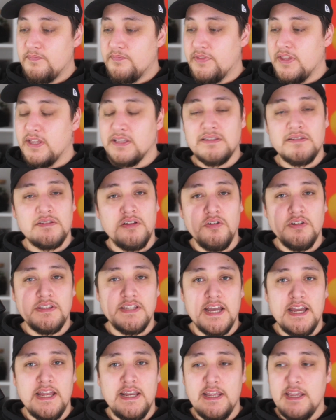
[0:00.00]
It's so
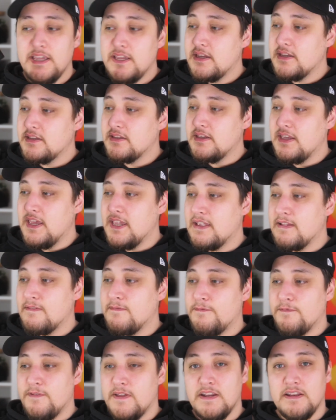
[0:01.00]
tiny, it can
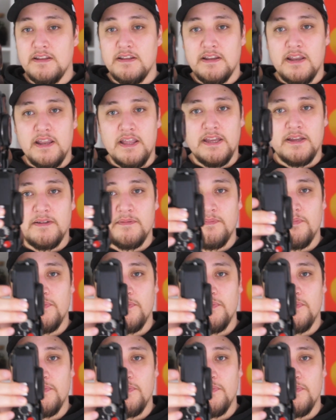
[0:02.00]
fit like,